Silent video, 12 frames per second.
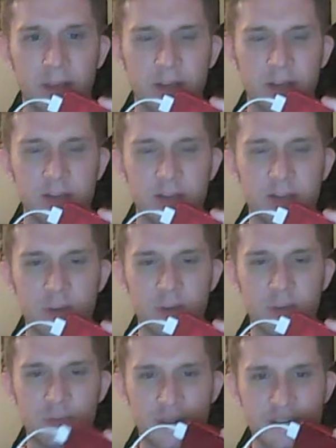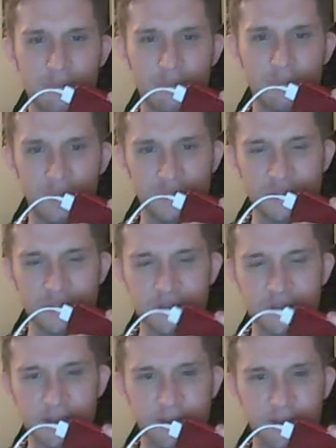Detroit's Reggie Bush is
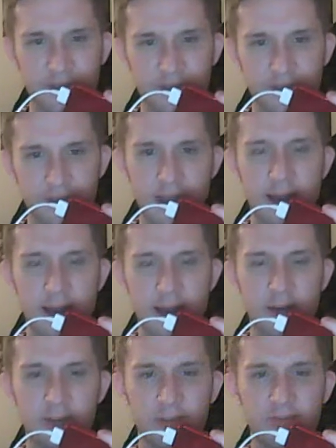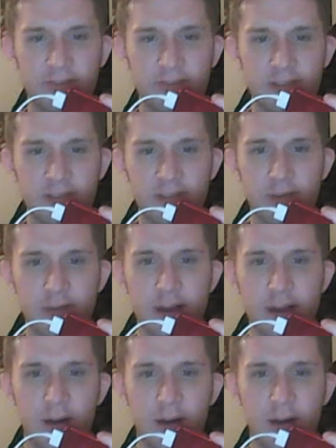7th with 853
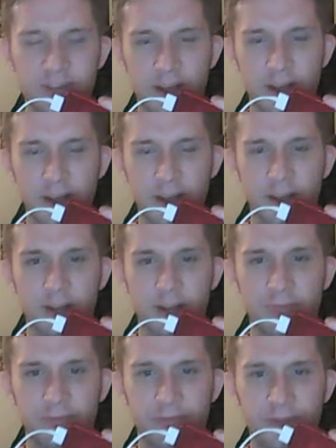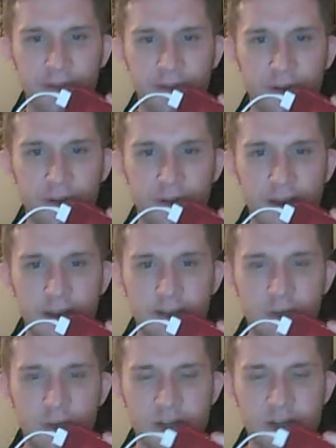yards, 518
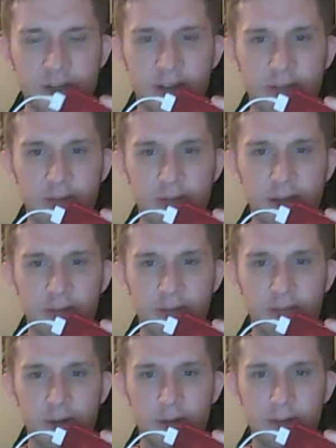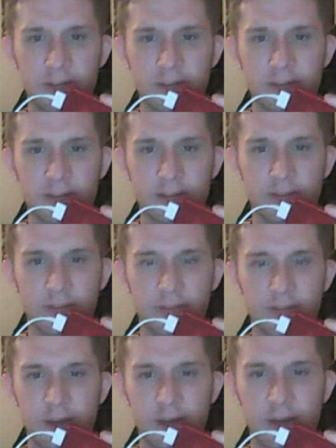rushing,
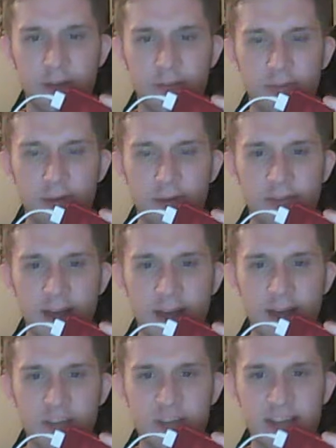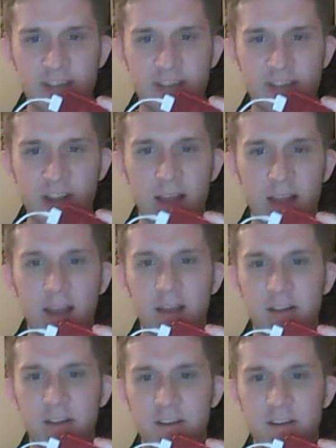335 receiving,
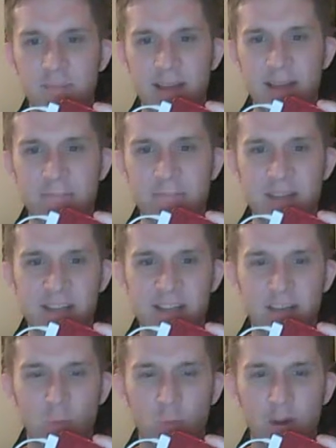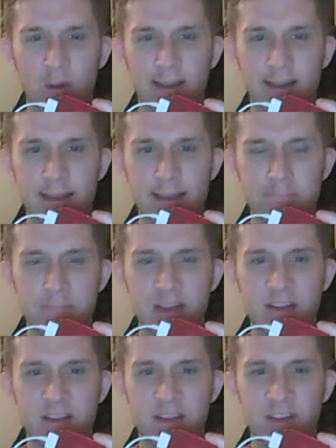despite missing one game
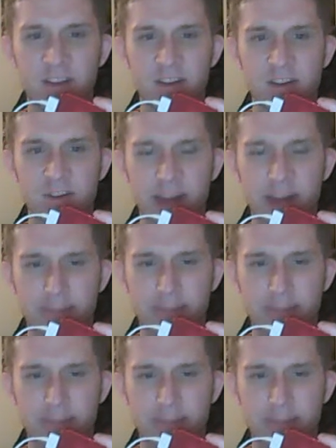because of an injury.